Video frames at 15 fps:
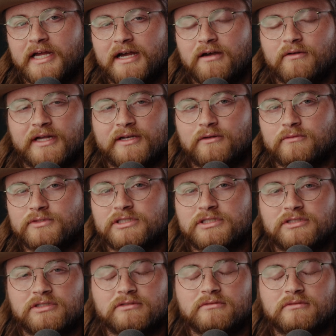down. I don't
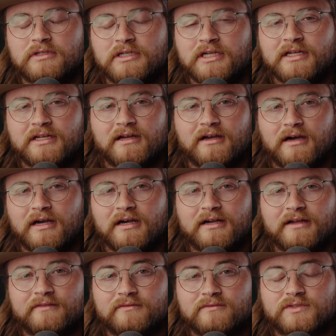shoot
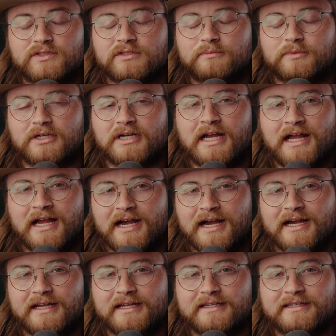super
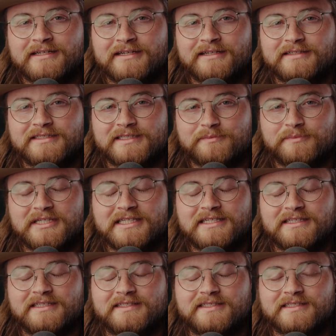high
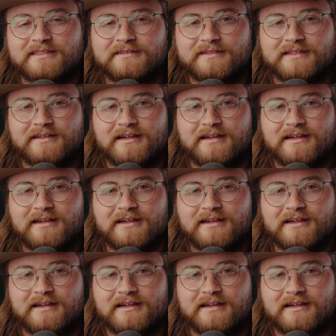speeds.